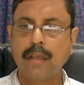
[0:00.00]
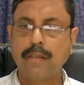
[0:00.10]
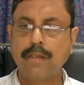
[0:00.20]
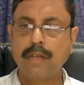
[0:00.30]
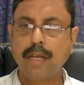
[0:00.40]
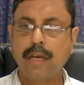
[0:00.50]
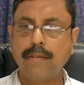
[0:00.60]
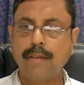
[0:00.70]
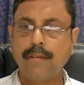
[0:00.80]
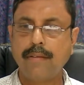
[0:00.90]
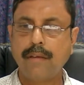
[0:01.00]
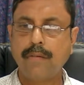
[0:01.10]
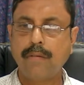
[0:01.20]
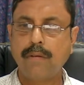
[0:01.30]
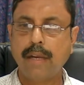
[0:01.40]
Chirag is
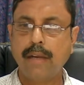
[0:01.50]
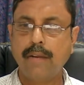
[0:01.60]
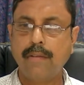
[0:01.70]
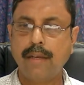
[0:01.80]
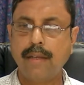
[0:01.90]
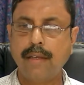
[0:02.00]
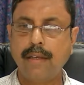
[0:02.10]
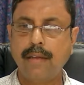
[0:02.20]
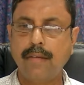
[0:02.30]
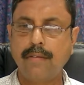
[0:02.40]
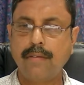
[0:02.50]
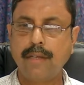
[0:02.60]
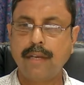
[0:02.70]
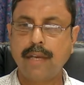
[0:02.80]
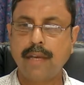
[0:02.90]
asking, while designing heat
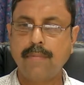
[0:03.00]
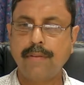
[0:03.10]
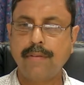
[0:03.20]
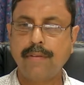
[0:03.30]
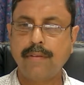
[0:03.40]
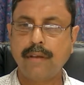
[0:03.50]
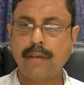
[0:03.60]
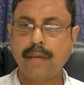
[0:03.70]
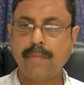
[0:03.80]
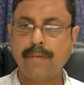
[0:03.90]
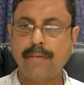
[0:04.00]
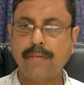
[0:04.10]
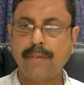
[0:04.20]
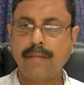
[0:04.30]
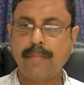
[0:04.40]
exchanger, I am
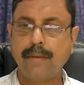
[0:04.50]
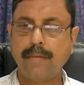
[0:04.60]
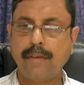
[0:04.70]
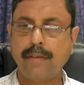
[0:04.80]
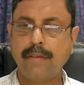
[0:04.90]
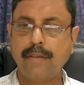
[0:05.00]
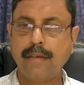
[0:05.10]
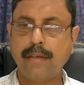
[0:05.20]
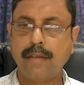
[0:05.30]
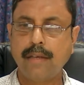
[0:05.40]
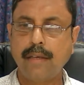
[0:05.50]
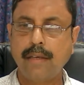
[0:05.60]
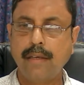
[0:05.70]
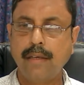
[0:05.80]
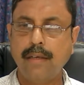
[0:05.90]
receiving the message that
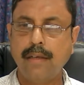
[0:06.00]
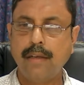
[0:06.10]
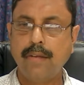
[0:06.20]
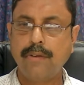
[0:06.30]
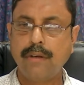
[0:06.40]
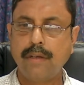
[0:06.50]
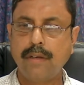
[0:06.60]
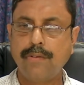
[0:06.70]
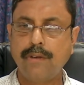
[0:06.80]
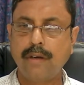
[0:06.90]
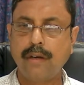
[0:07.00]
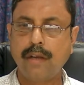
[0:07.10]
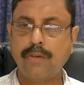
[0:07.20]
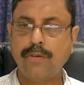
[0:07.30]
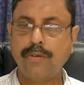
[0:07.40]
EDR is not installed.
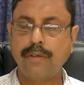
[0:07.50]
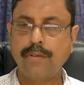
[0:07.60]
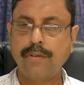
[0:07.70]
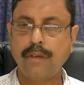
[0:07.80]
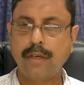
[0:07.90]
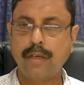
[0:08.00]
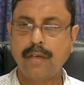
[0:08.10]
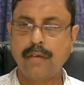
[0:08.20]
How to install it?